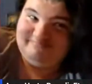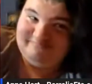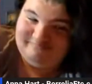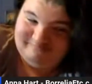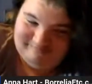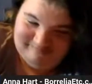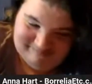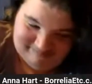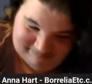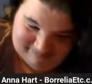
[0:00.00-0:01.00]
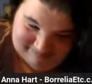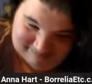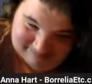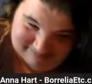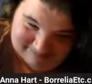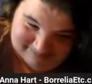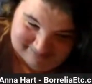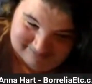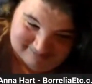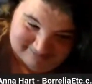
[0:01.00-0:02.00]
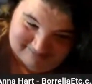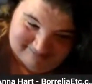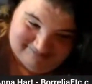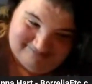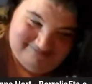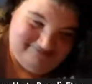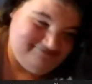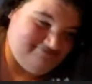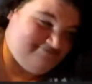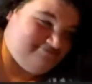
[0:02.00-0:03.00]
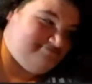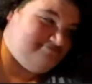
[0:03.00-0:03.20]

No words are spoken by the person on screen.